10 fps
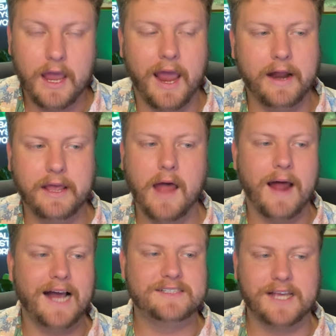And again,
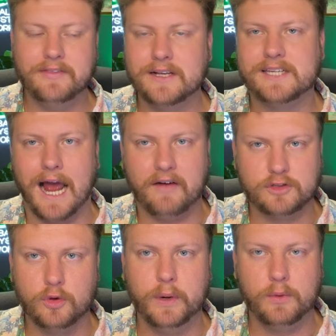I said this
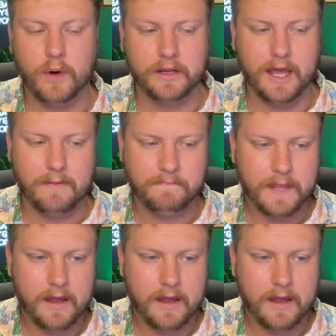after the week 1 game.